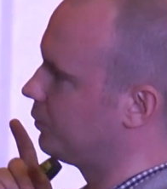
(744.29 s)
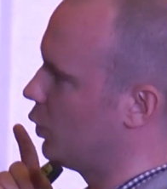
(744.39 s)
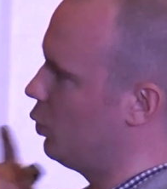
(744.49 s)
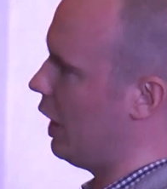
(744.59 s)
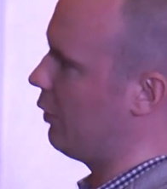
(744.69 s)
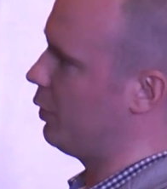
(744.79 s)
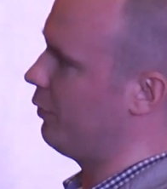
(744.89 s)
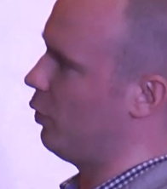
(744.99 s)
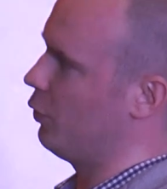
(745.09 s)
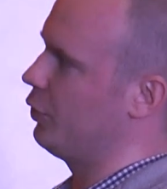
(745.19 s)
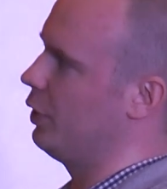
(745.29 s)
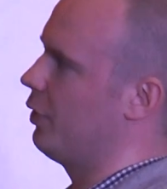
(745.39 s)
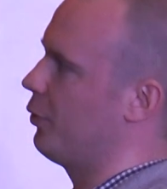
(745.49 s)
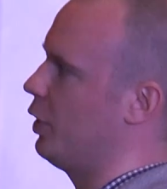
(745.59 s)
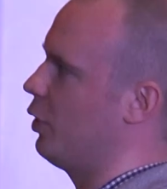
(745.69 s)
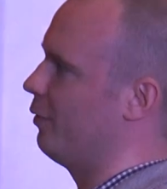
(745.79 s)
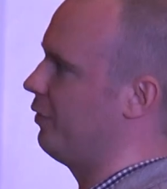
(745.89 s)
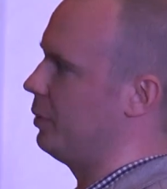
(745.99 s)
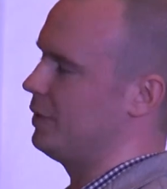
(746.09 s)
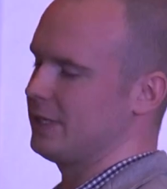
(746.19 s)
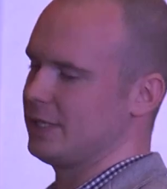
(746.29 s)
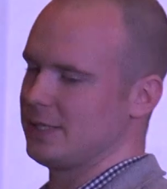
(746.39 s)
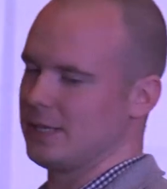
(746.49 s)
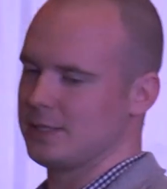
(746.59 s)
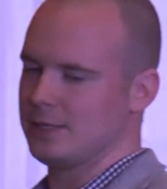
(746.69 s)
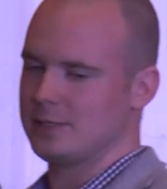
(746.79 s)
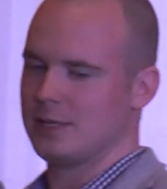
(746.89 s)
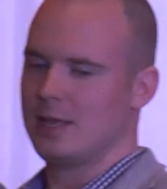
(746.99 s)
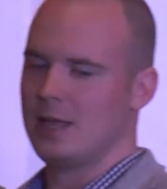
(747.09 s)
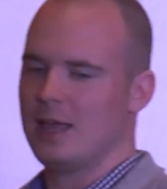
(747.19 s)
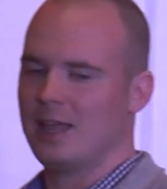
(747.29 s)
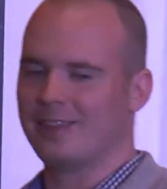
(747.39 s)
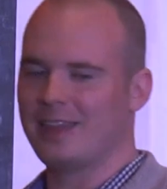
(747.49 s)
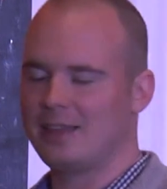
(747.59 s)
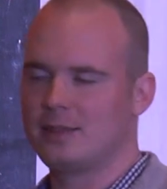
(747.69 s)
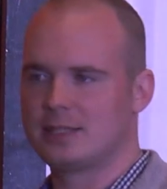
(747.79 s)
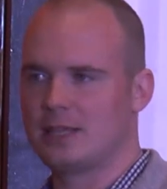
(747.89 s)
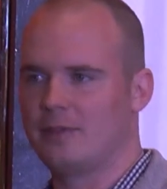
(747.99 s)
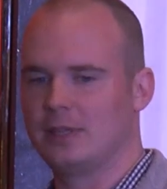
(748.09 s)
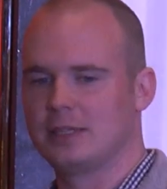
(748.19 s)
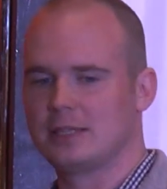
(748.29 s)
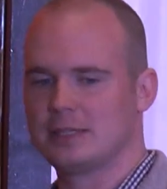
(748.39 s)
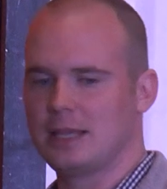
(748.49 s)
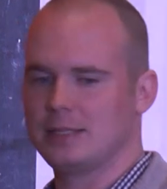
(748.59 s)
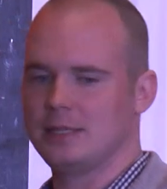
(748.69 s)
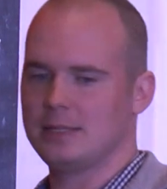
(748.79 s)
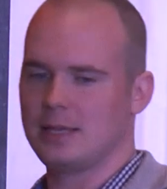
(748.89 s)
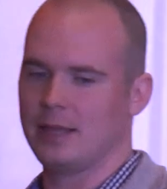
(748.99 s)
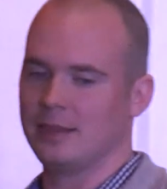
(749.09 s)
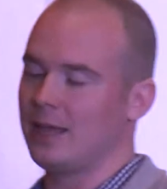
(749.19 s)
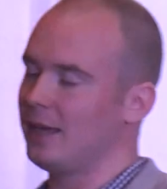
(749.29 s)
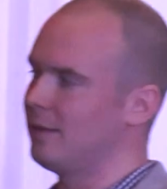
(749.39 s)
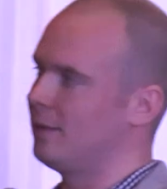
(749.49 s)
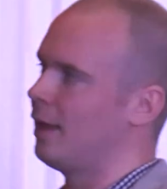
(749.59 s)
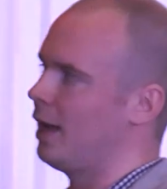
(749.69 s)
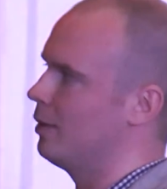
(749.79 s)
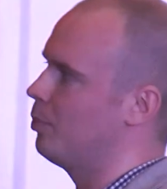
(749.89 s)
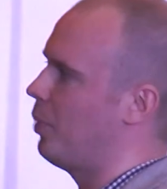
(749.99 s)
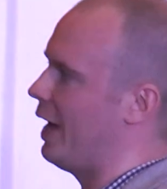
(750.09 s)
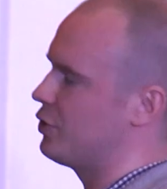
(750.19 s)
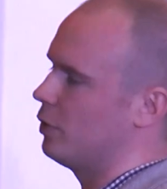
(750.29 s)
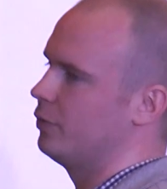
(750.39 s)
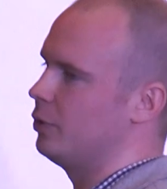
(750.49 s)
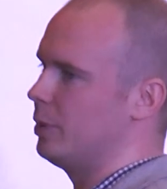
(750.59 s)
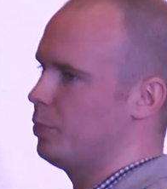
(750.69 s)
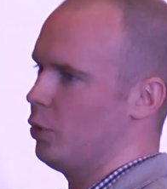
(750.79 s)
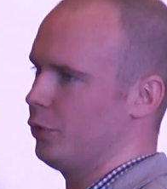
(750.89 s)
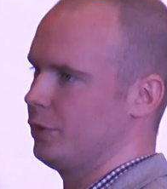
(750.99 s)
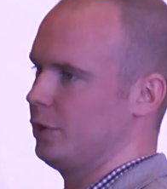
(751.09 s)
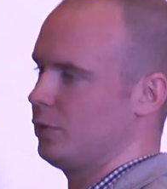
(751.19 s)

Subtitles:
243 confirmed XSSs, 97 XSSs, and 99 page of the report.